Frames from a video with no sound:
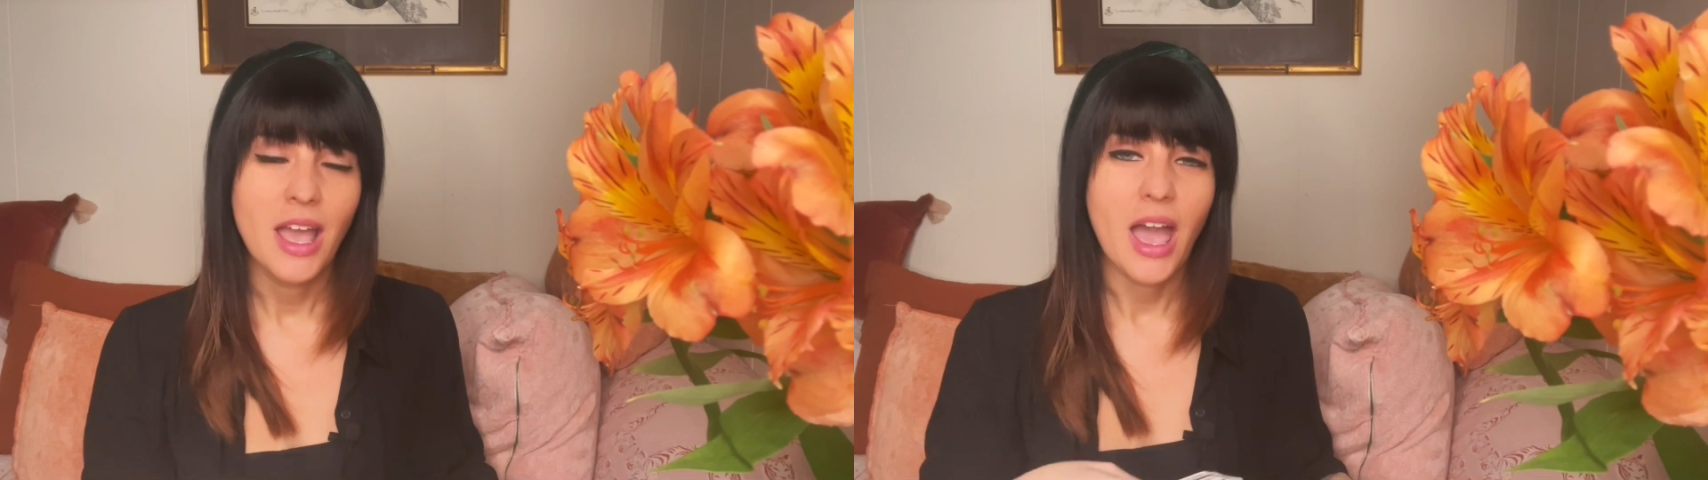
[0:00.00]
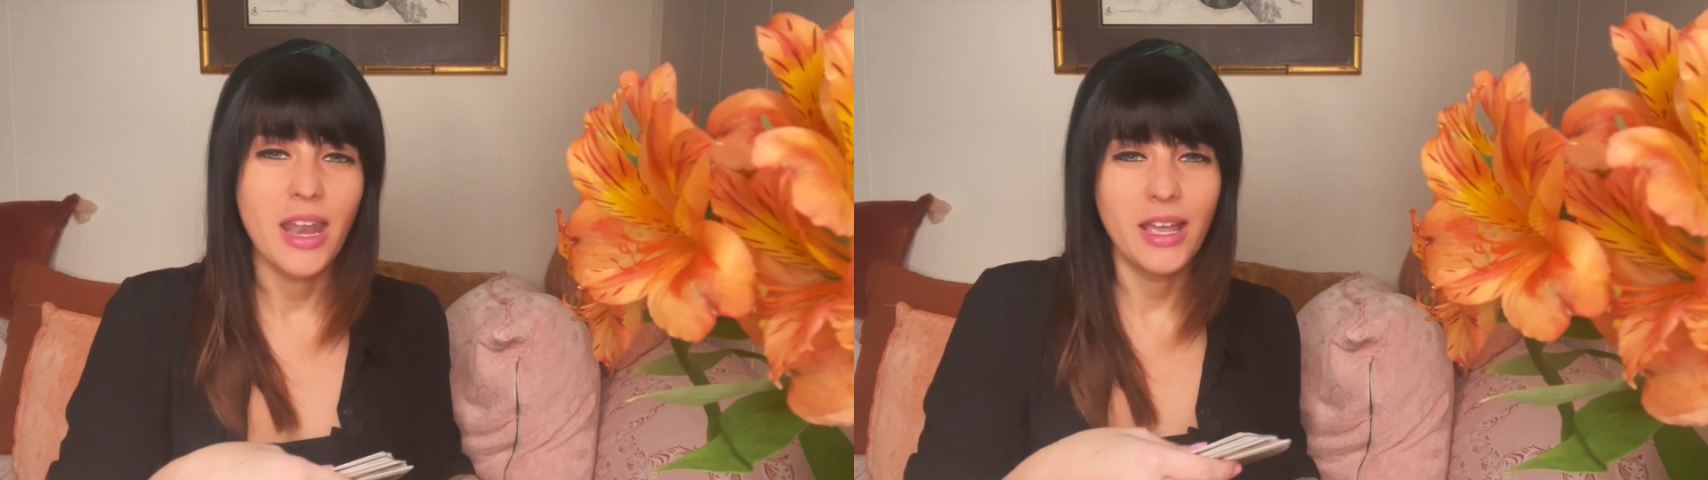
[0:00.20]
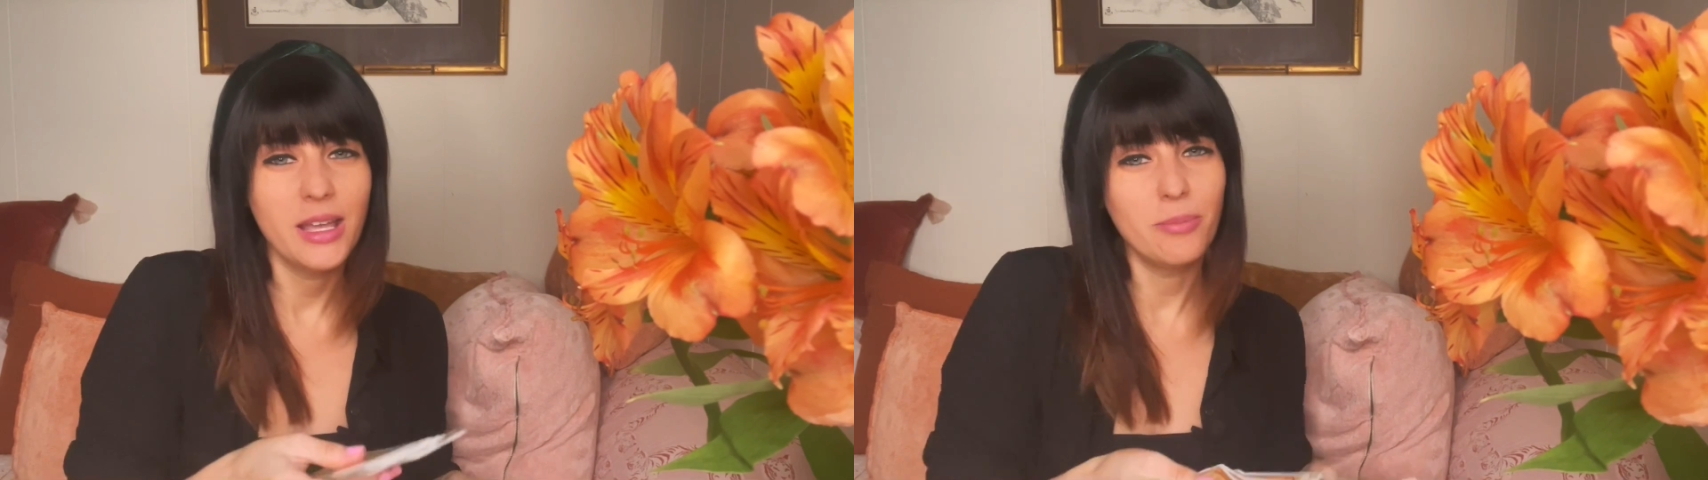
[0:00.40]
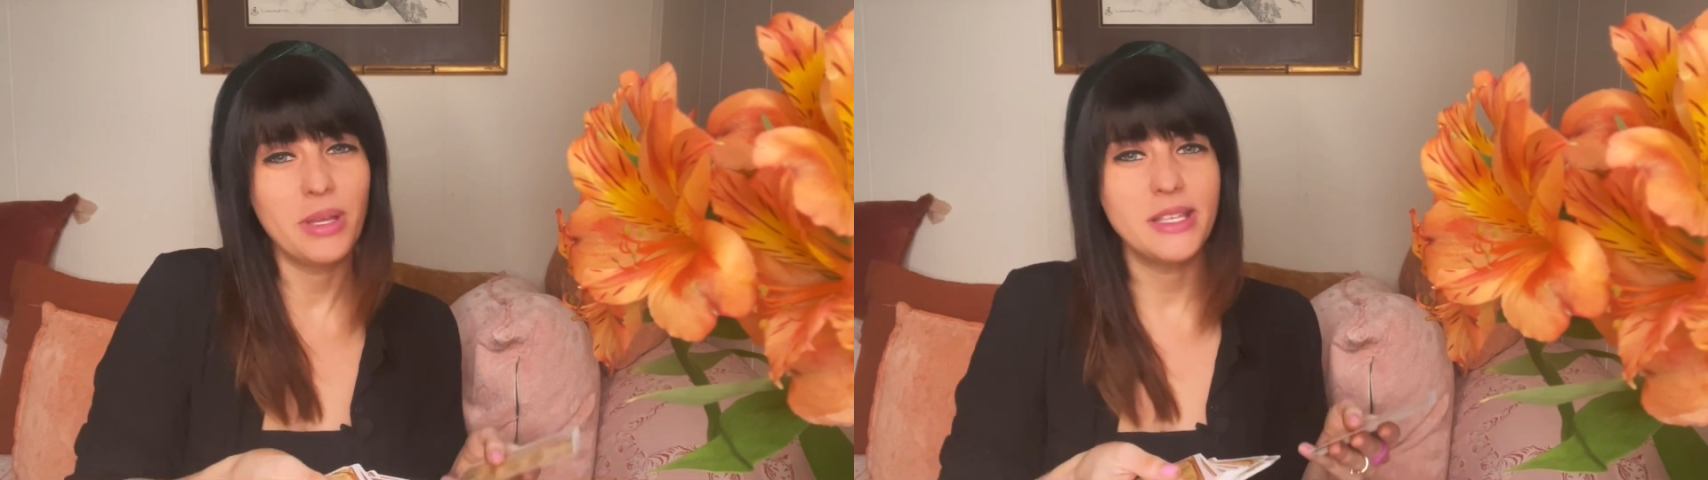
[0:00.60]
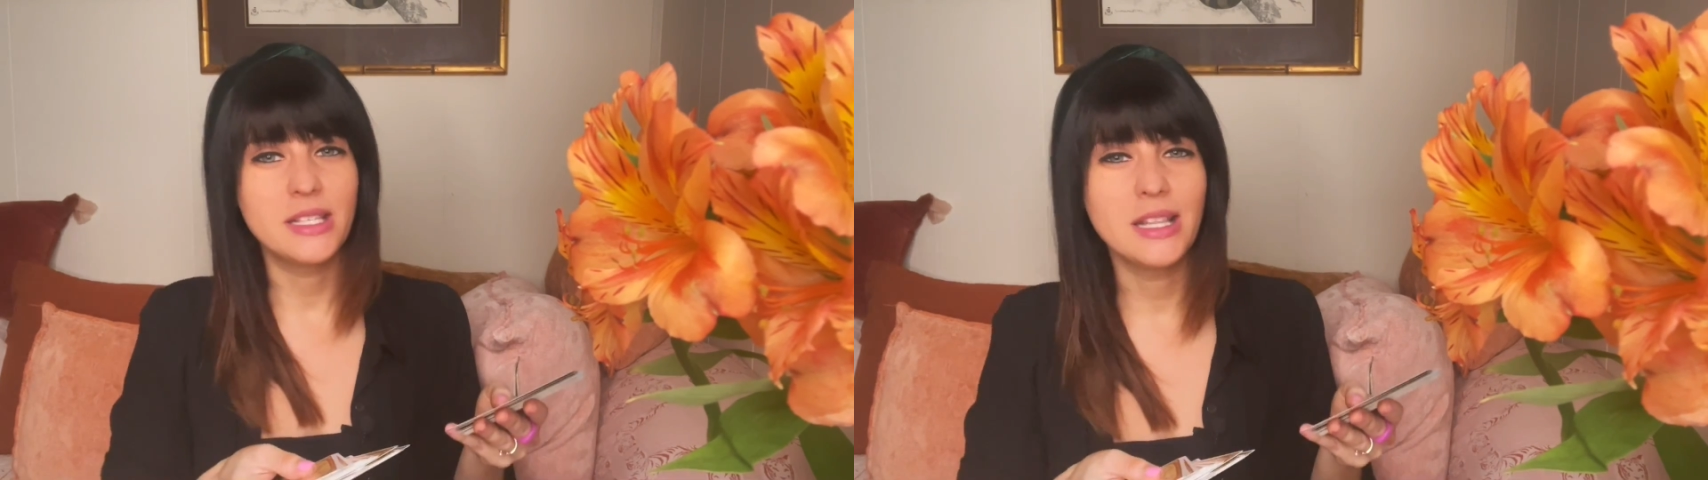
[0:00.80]
and it can
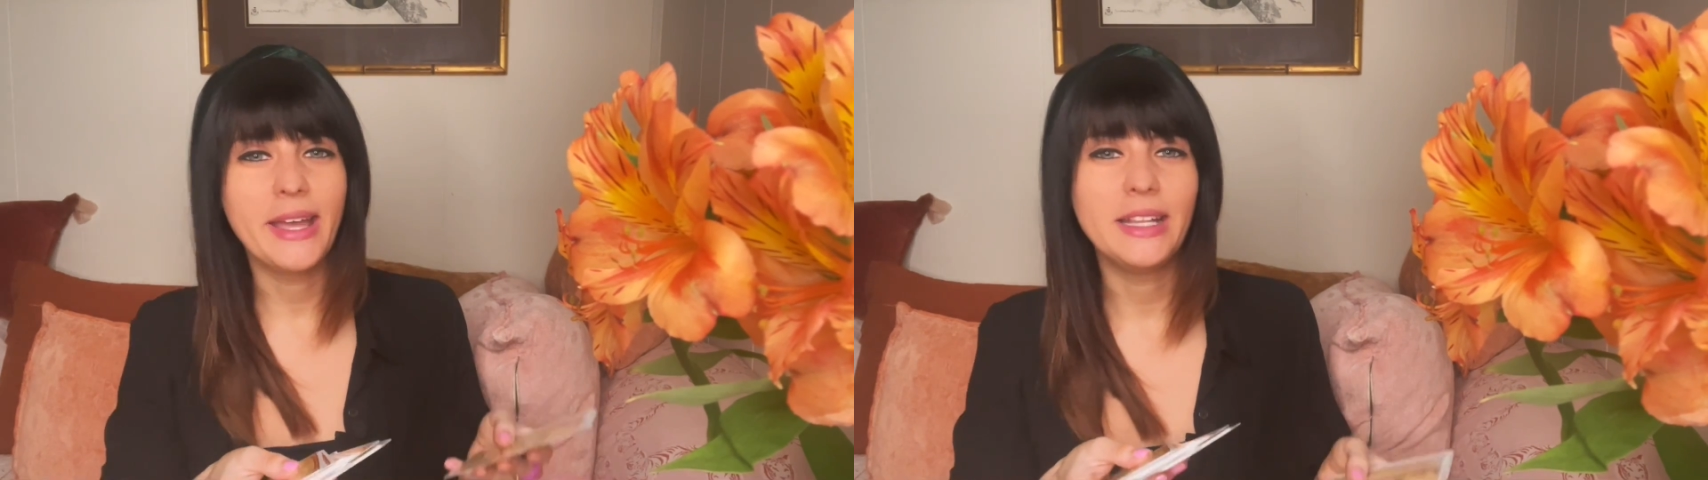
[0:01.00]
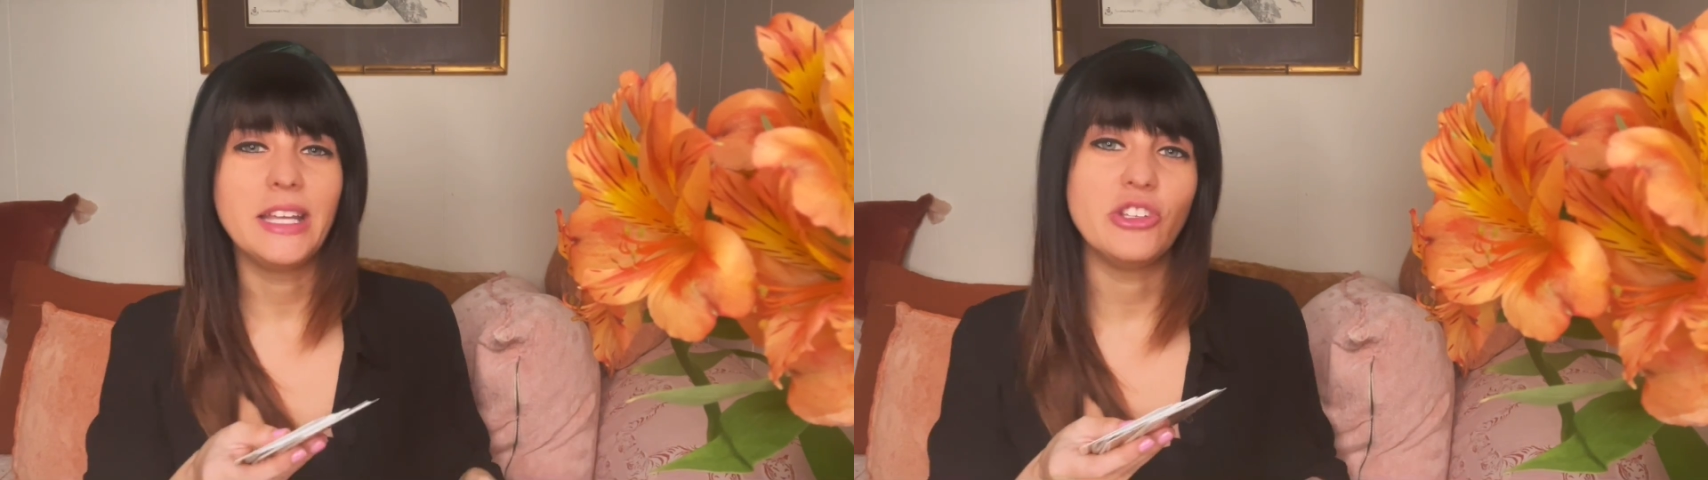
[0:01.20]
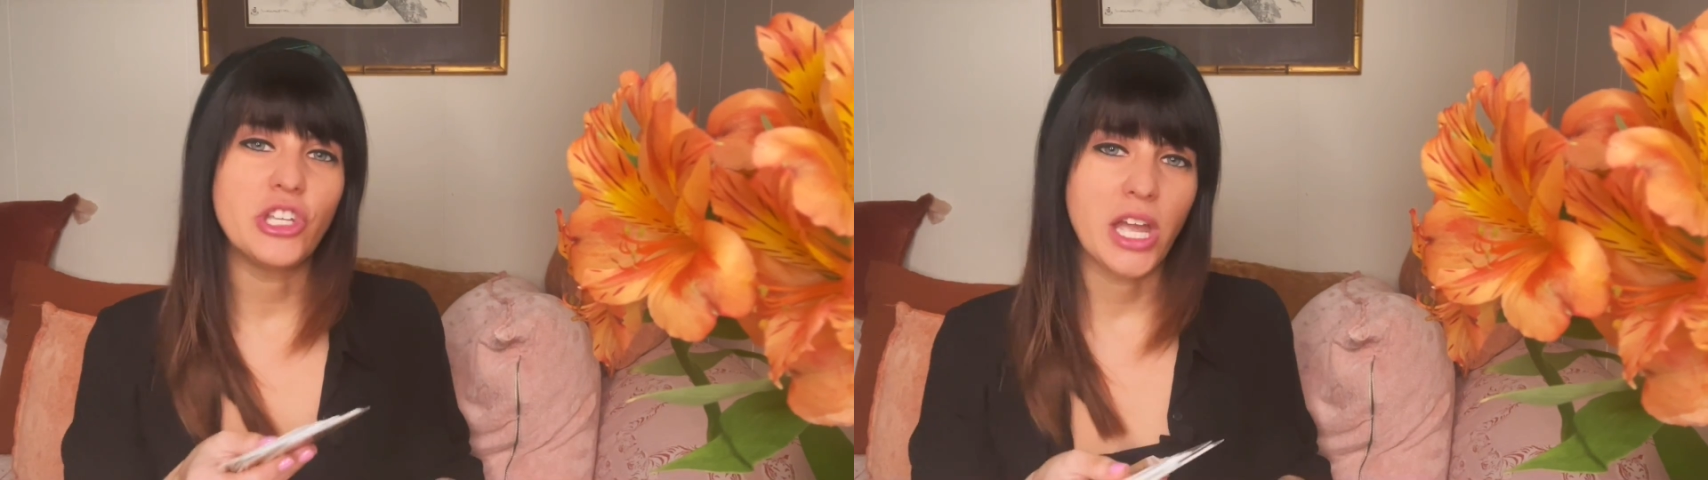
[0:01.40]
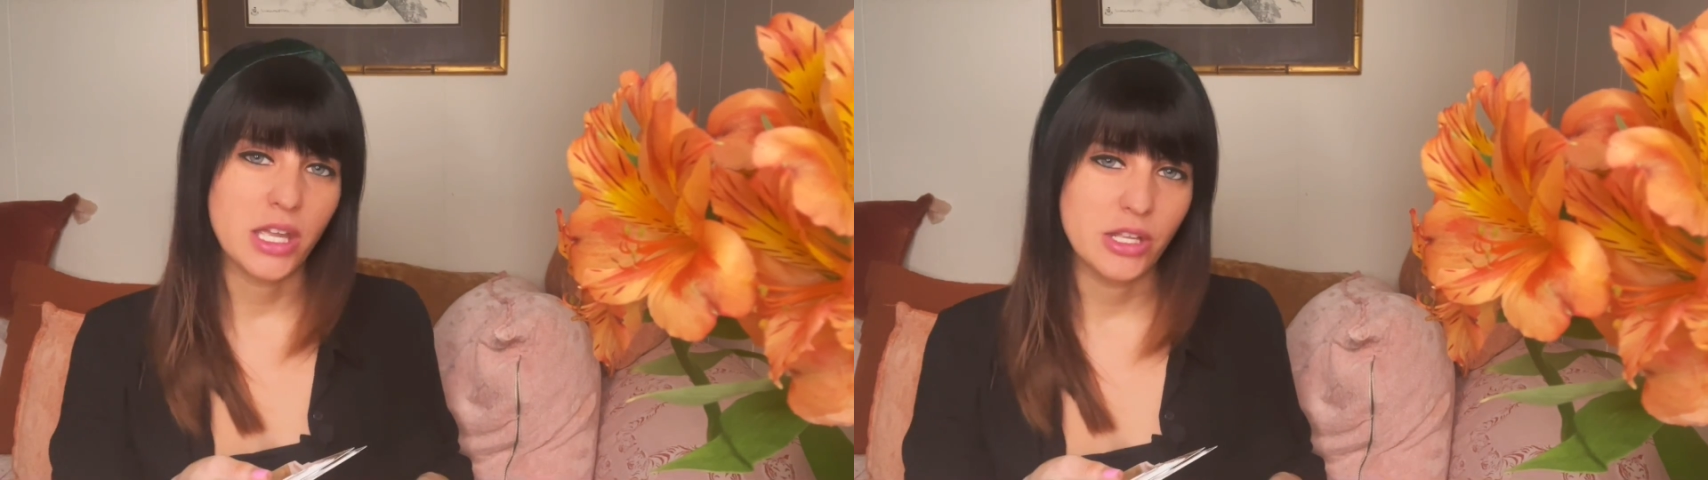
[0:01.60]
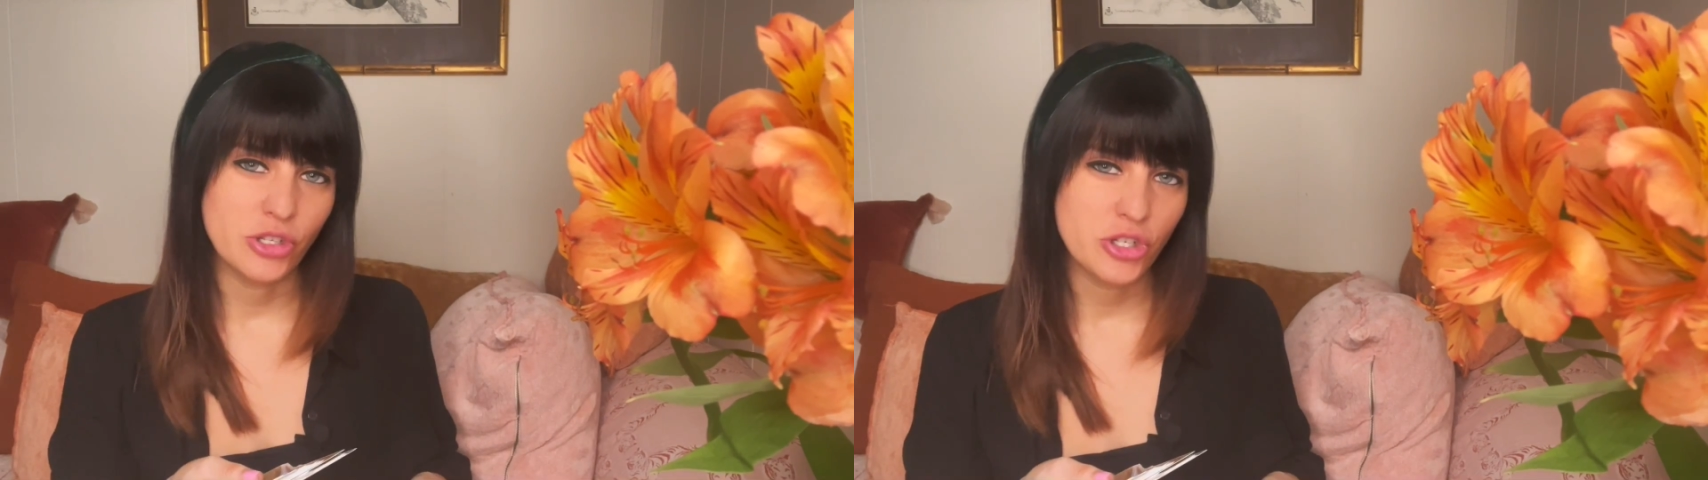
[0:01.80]
be slightly
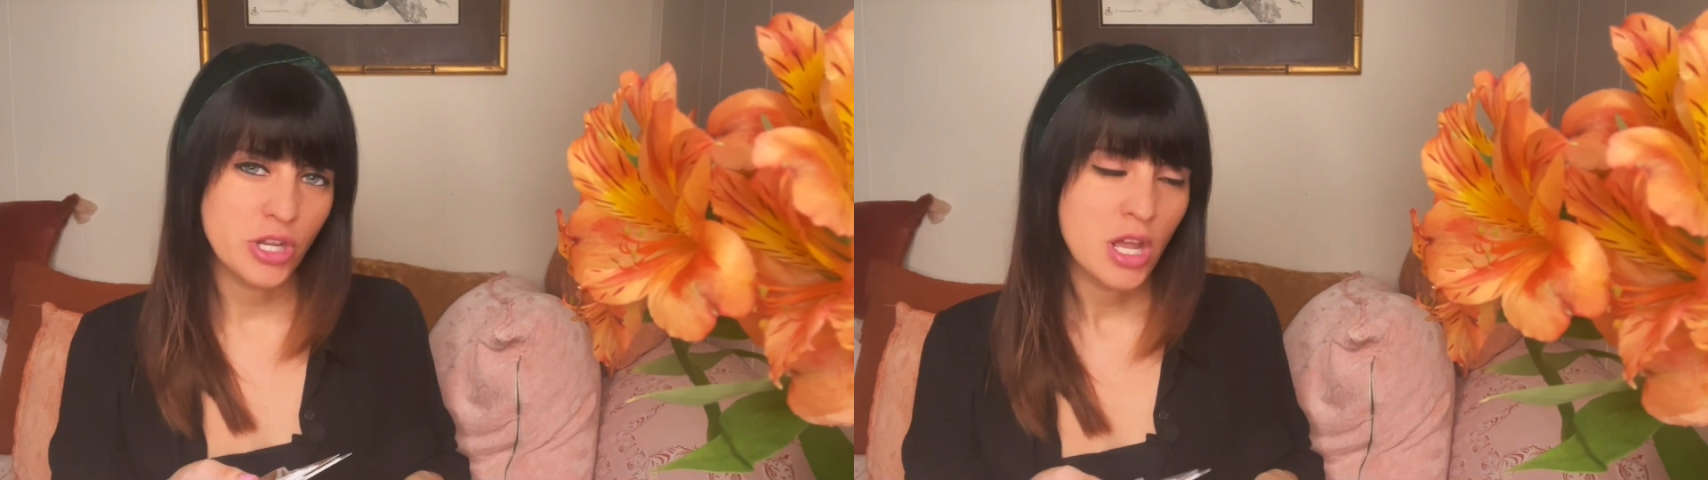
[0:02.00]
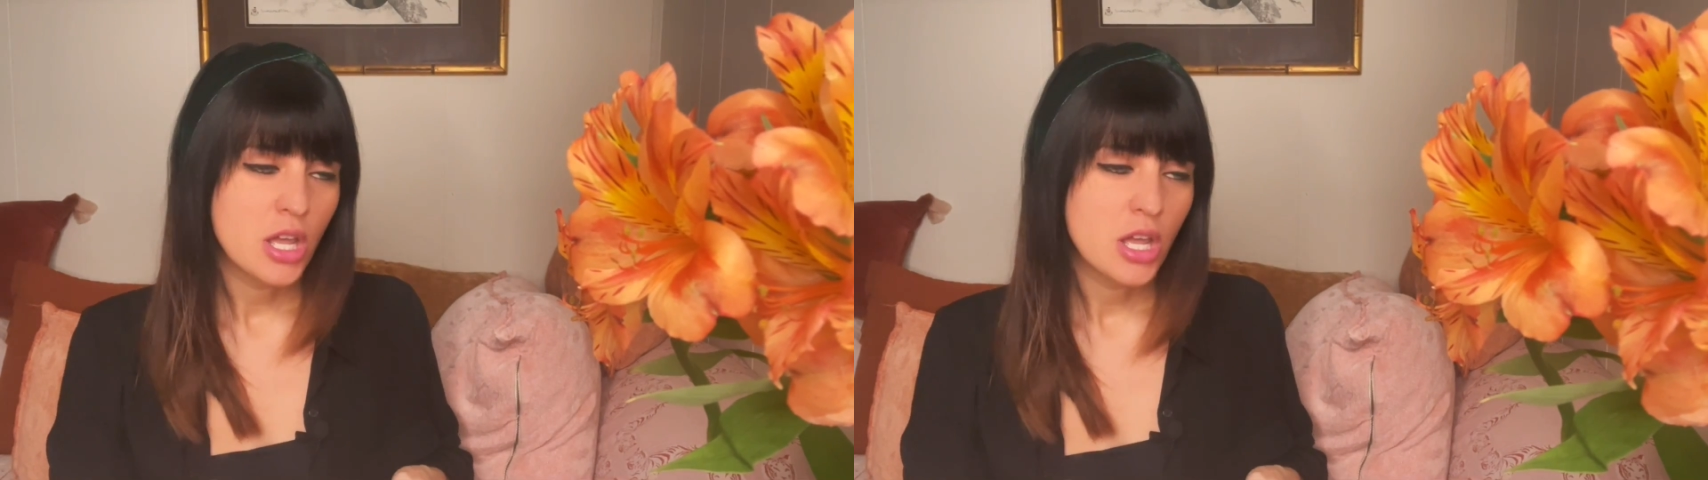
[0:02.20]
changed.